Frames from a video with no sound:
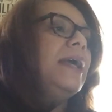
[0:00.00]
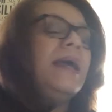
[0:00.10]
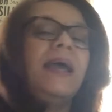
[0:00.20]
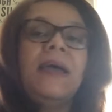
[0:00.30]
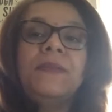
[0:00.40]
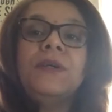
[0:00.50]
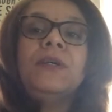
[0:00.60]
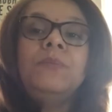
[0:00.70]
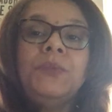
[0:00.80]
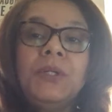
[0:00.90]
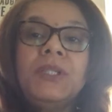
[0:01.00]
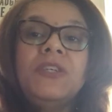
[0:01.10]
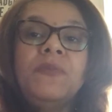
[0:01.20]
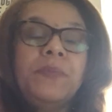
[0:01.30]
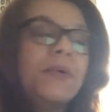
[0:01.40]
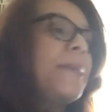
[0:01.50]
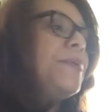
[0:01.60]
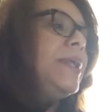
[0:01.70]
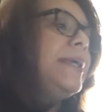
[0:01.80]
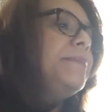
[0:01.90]
and the commutative
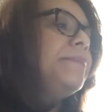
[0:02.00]
property.